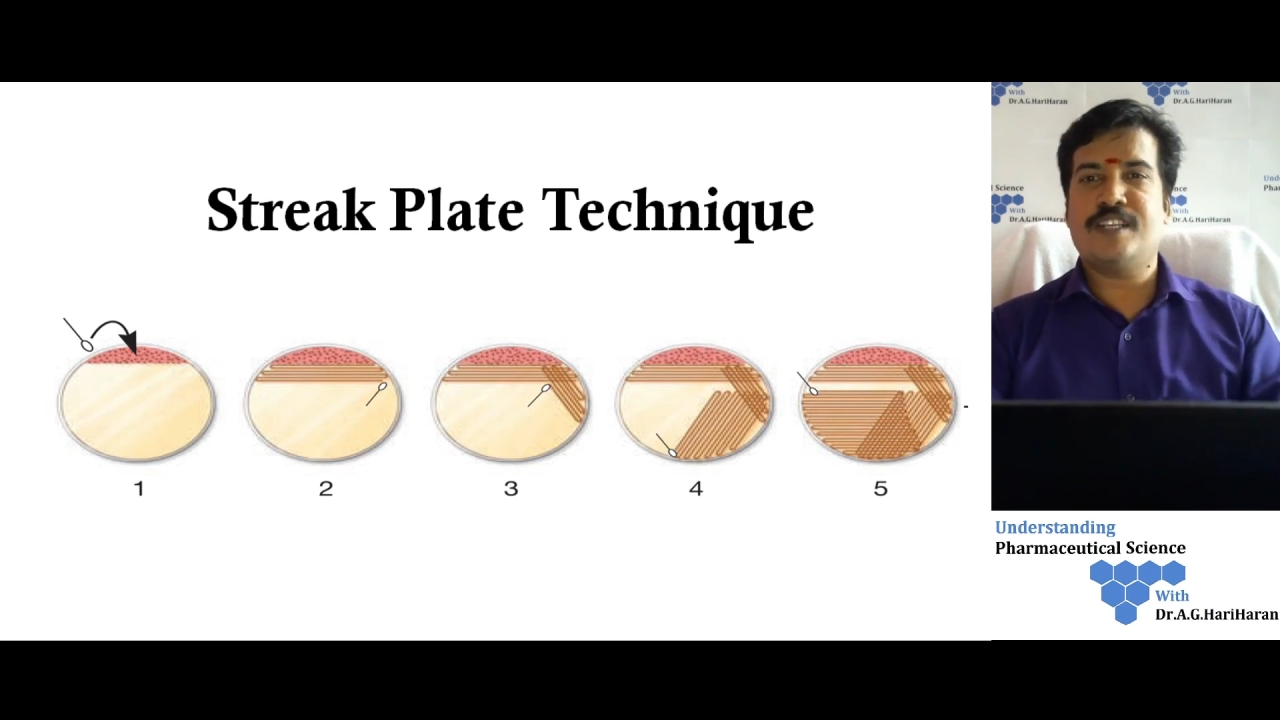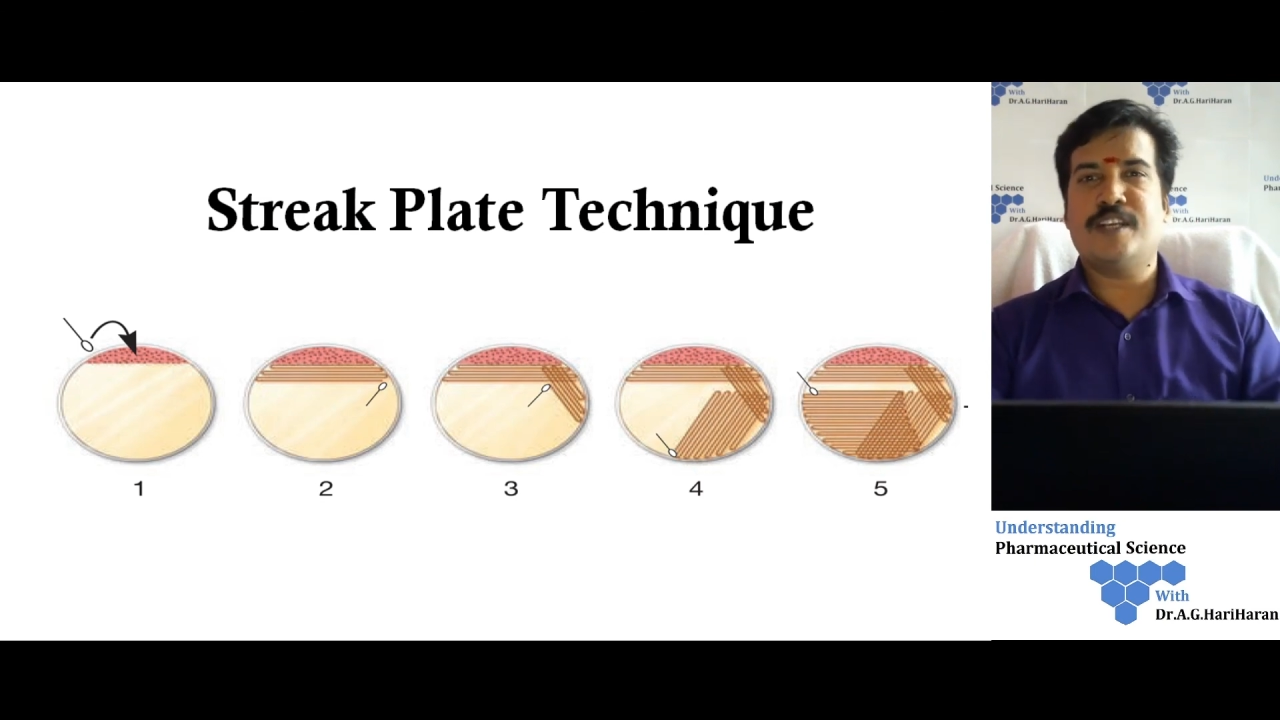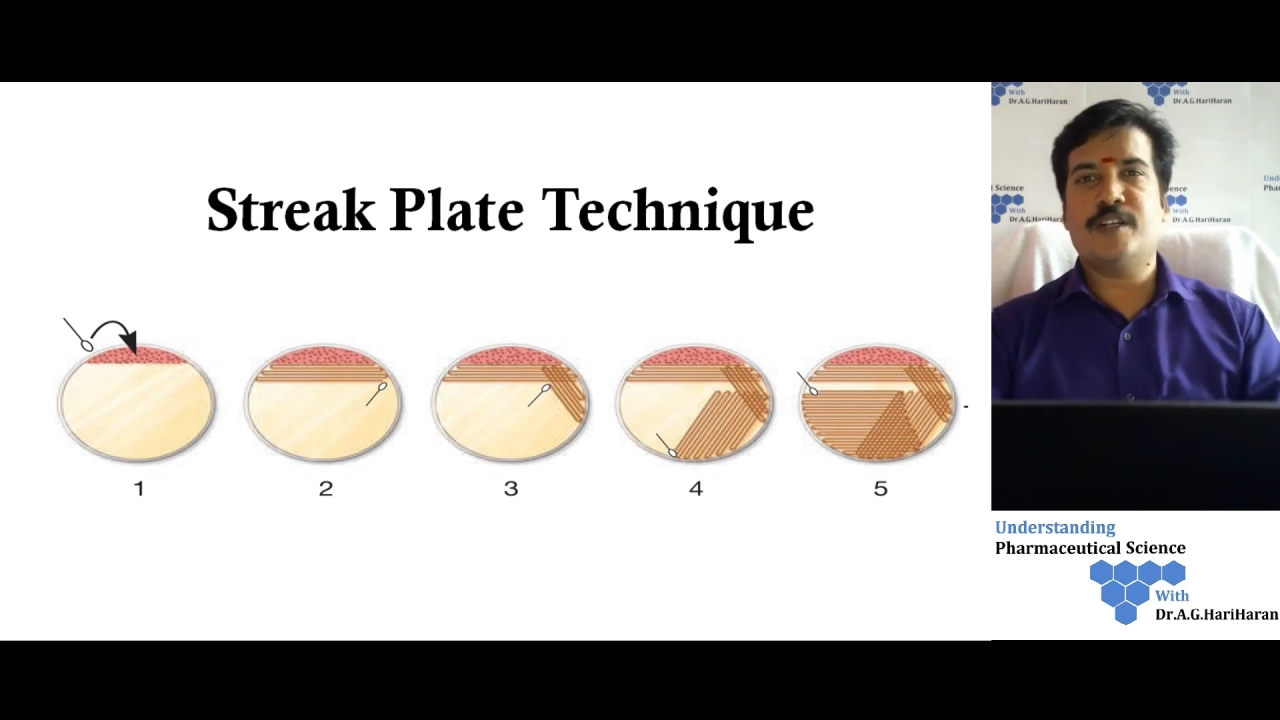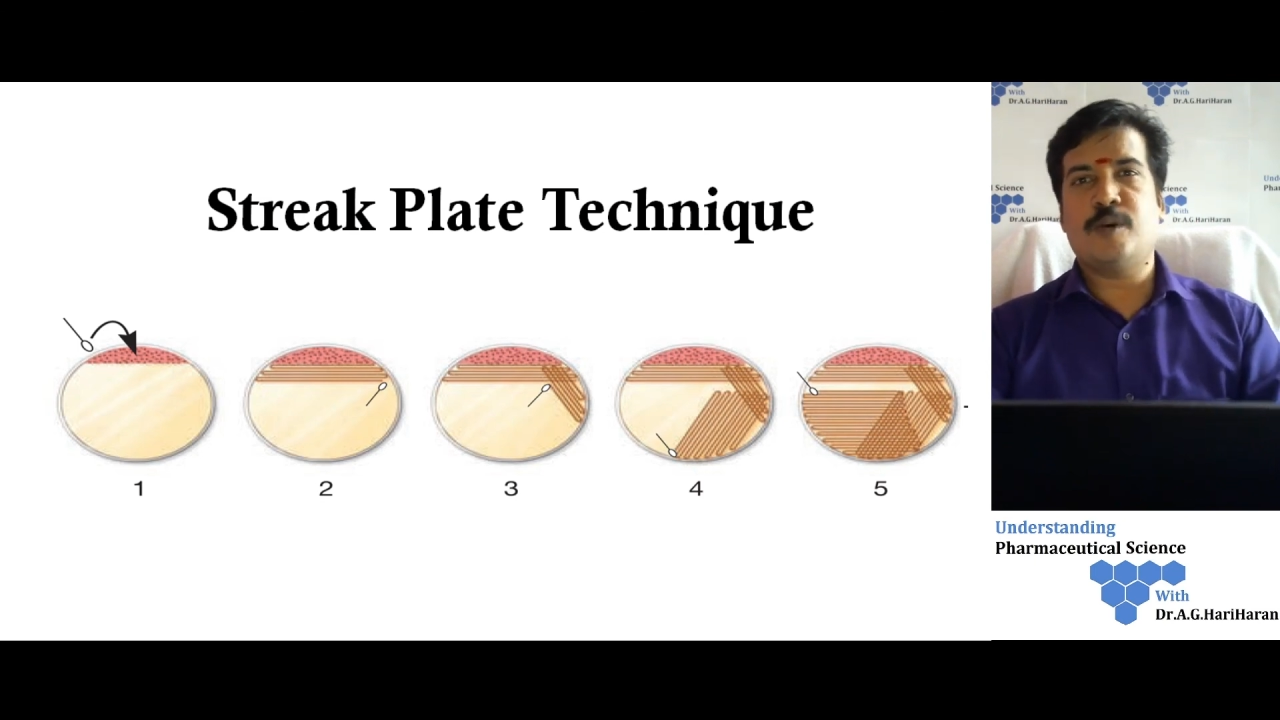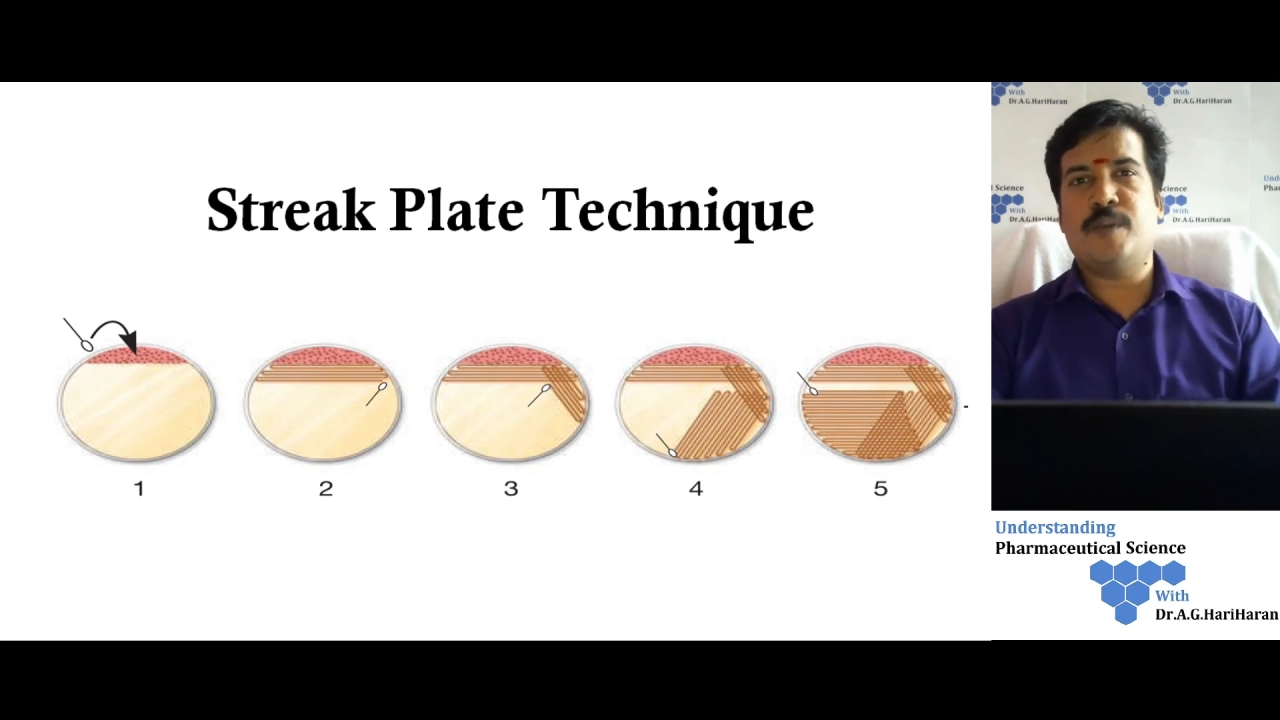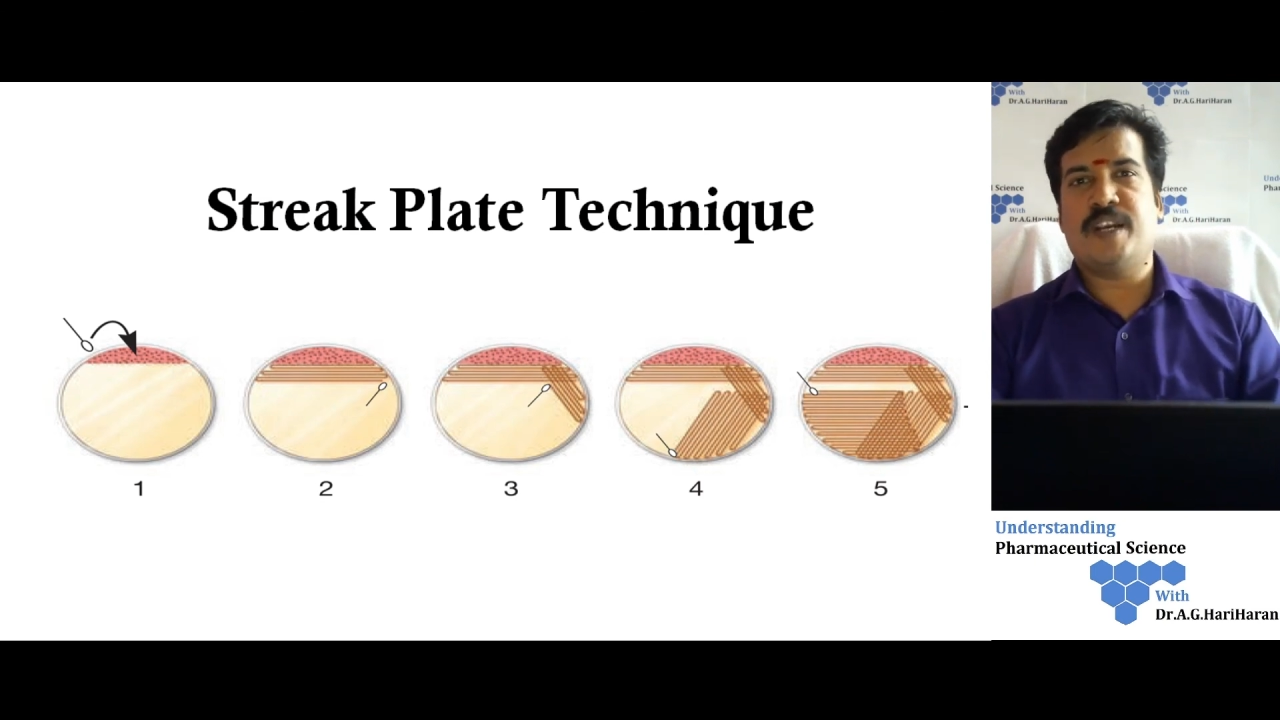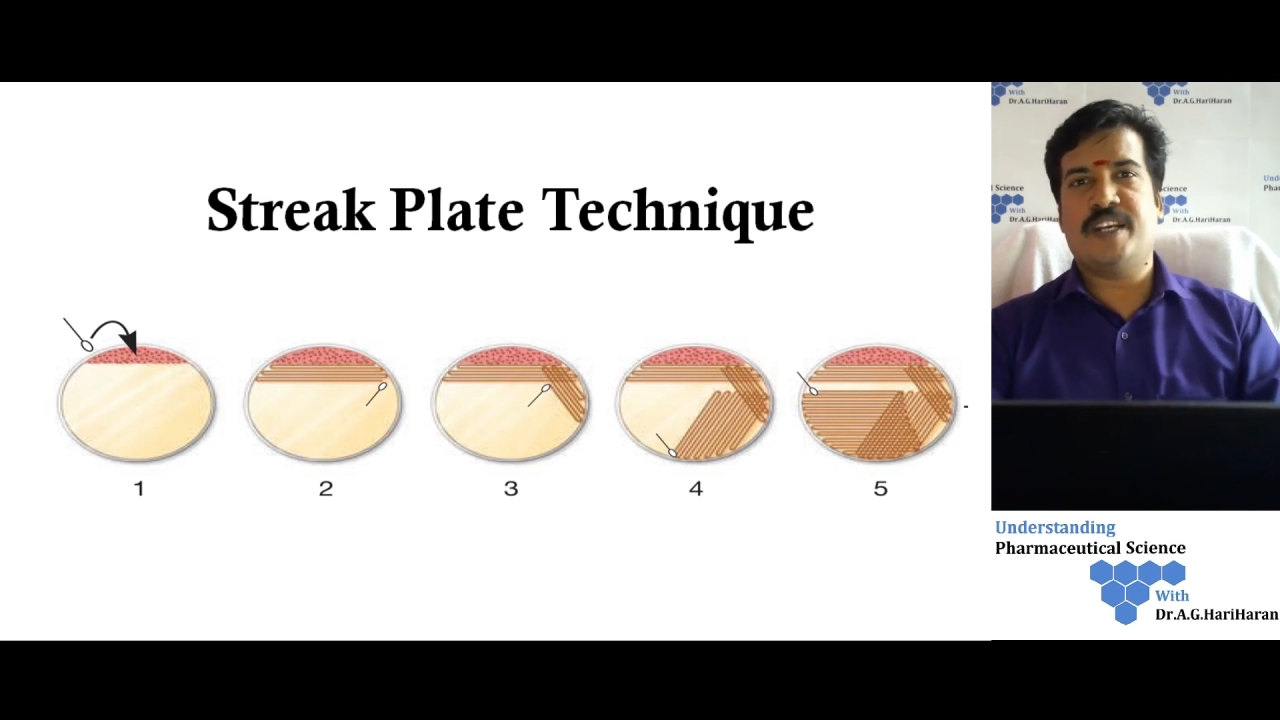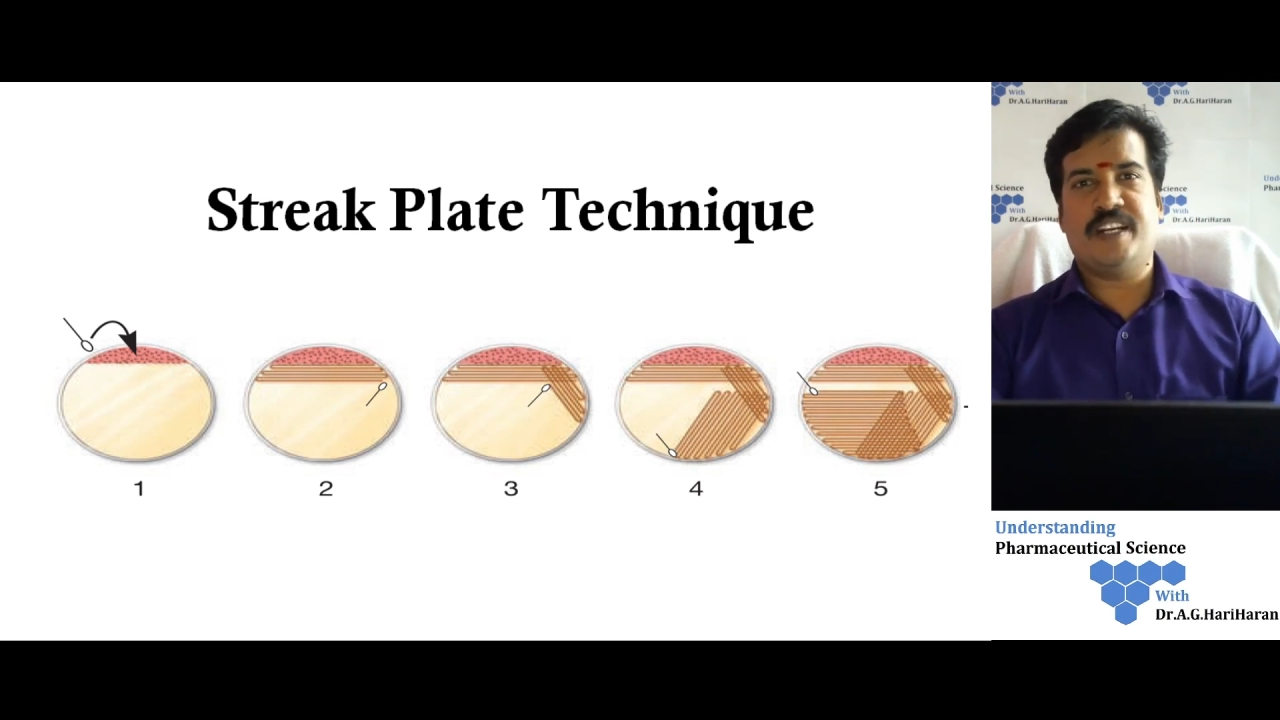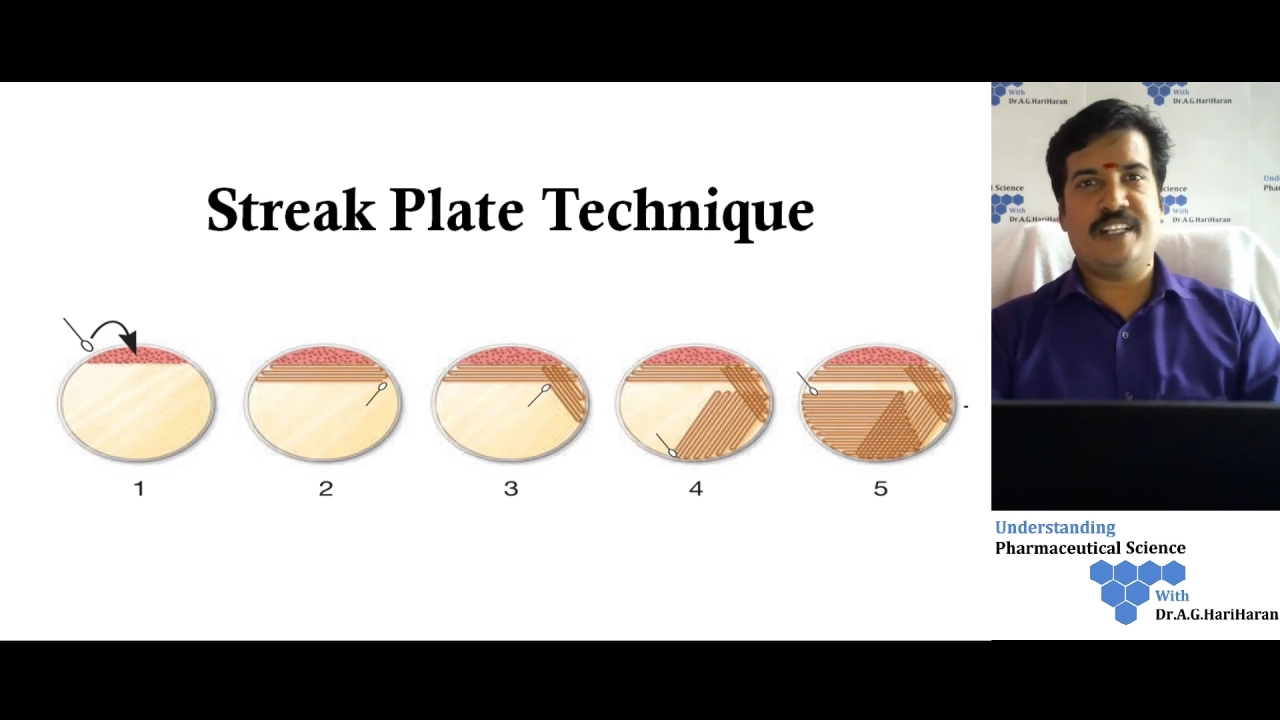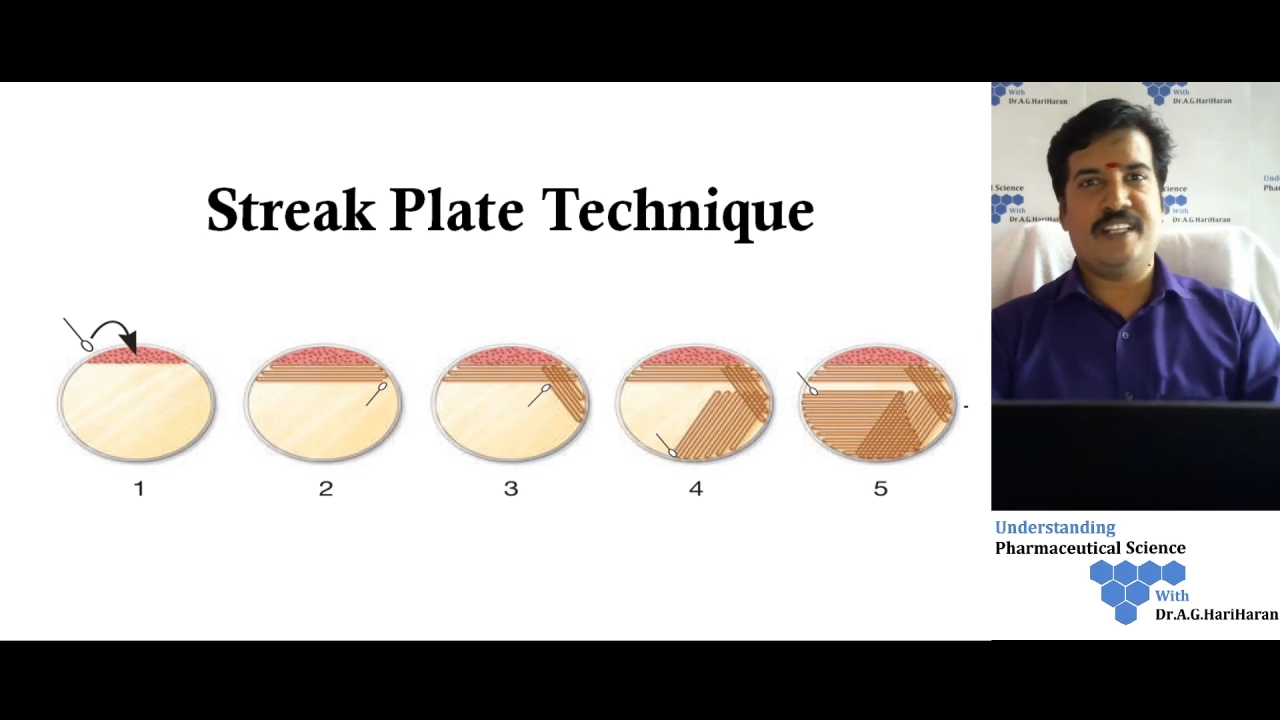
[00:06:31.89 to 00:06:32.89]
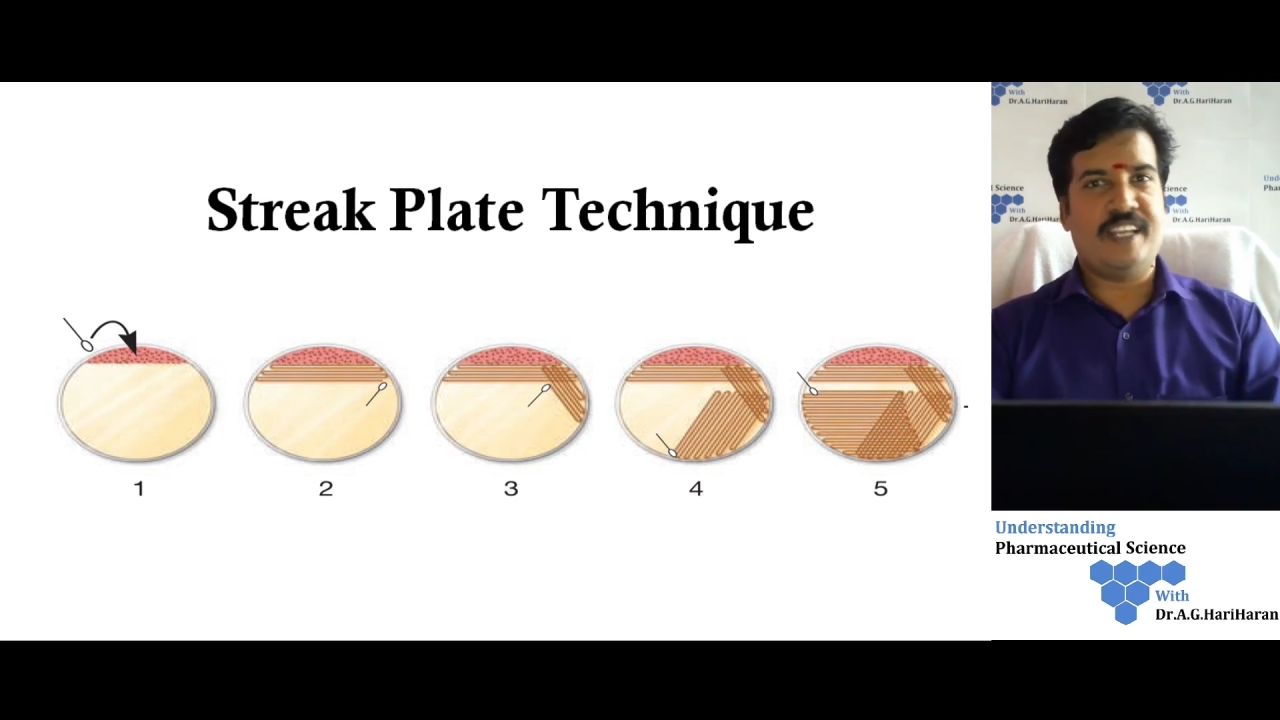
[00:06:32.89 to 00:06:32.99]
incubated in